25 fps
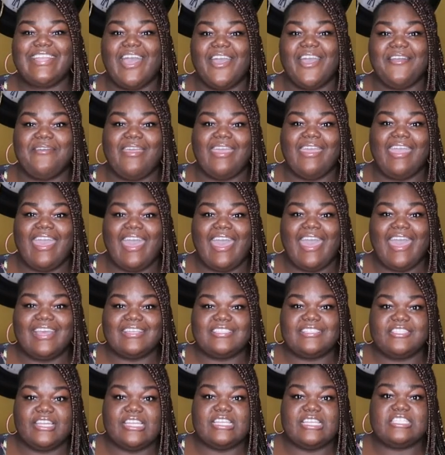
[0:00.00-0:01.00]
All right
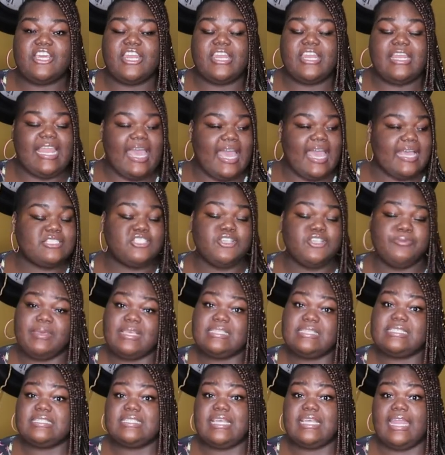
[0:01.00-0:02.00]
guys, so these are the last two
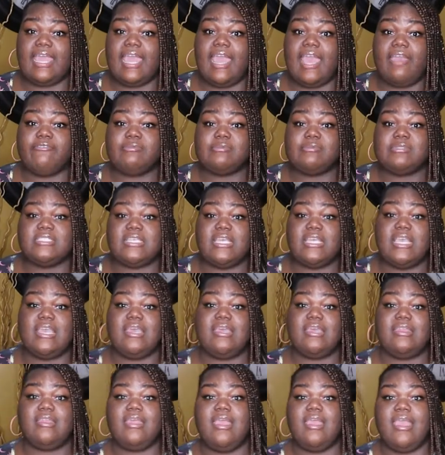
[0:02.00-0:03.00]
pieces that I got from
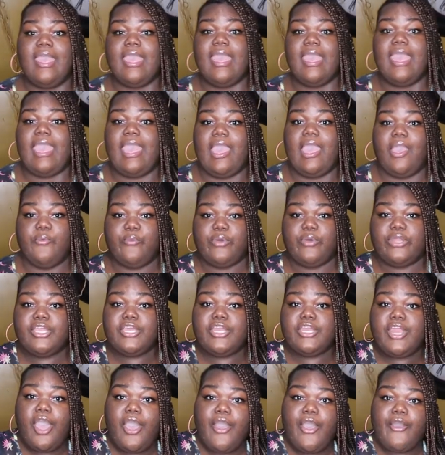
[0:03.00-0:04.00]
Shein. And what do
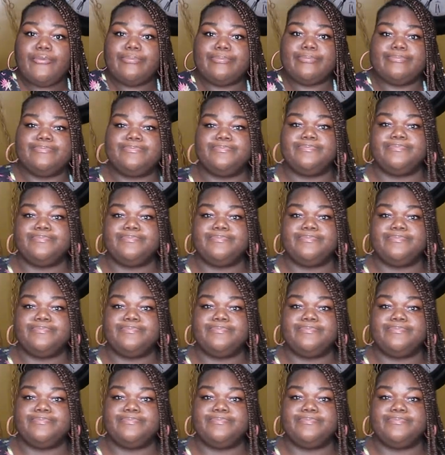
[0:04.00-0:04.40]
you know?